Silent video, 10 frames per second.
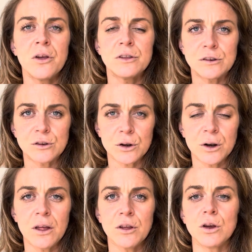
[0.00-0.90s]
The
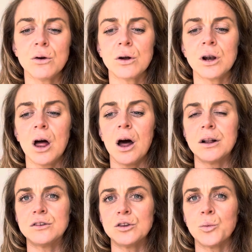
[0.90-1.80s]
sooner that you can
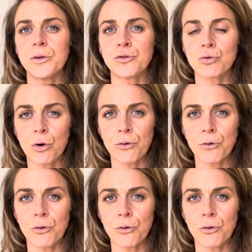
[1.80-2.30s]
learn to withdraw